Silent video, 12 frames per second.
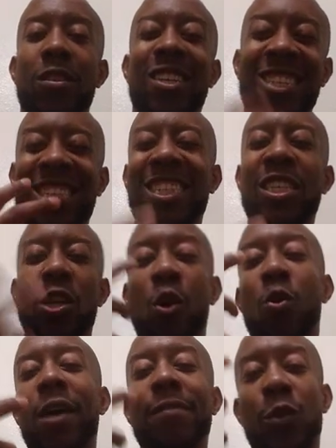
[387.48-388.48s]
Does she
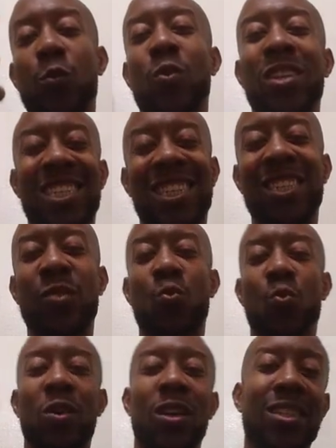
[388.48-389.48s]
go after what she
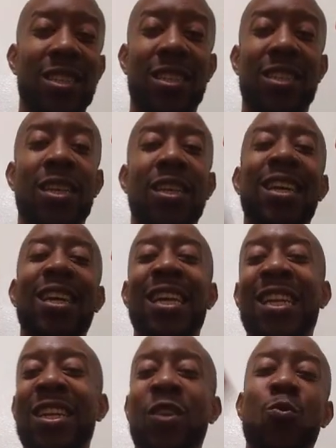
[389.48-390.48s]
wants
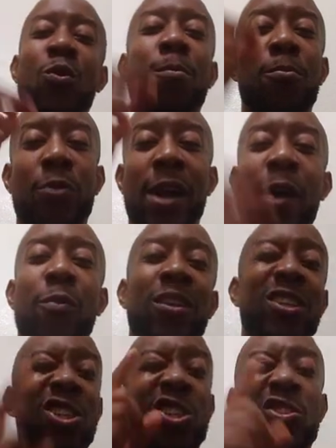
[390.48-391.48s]
and do it
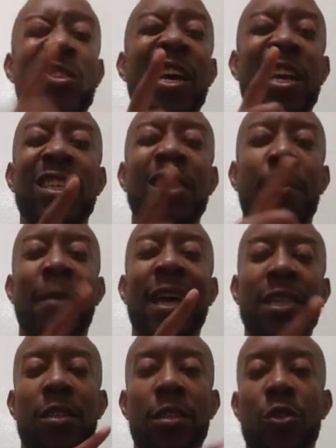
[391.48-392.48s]
proudly? Sure, that is a
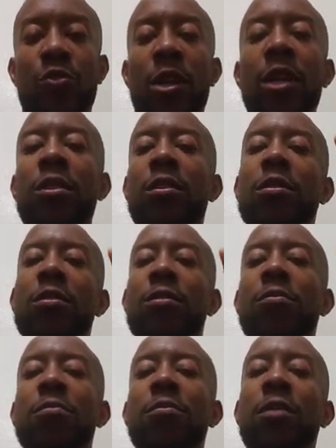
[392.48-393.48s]
masculine trait.
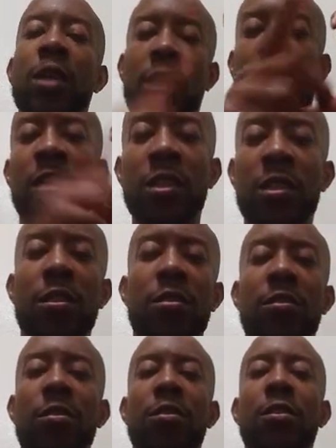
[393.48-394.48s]
It is.
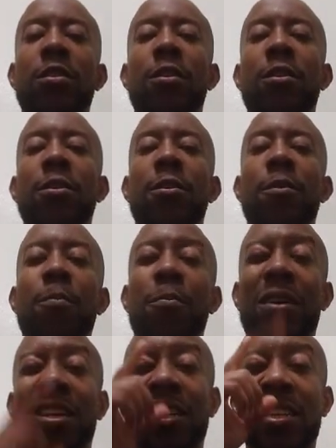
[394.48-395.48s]

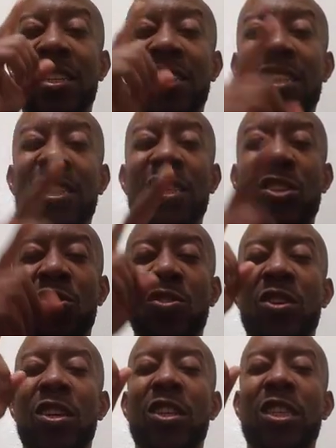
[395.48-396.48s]
But it is still
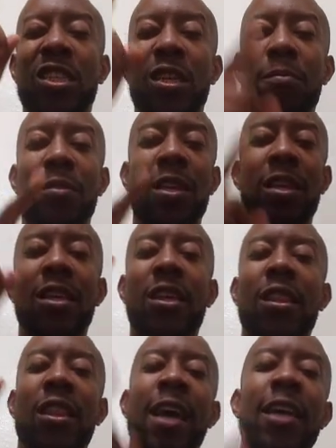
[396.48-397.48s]
something
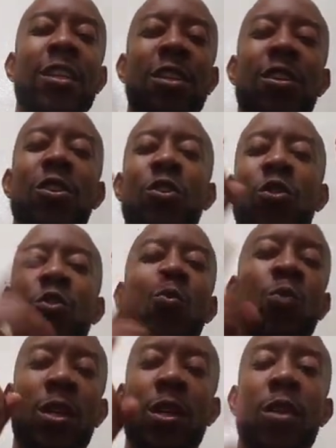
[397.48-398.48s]
that you
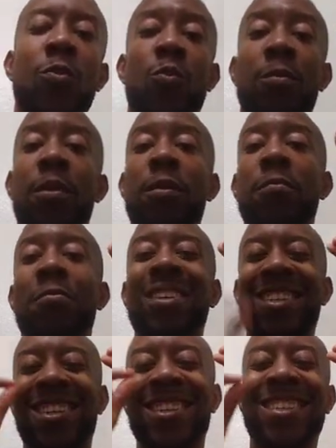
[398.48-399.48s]
want in a woman
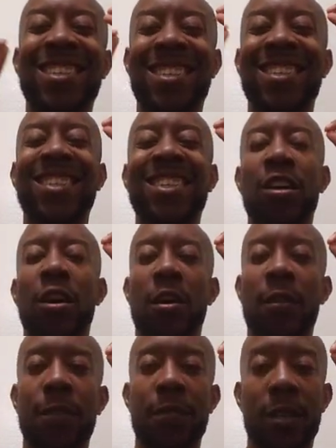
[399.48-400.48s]
because it is
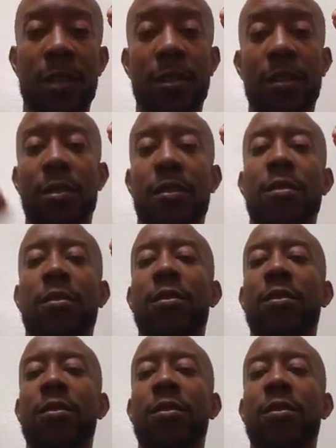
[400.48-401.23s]
confidence.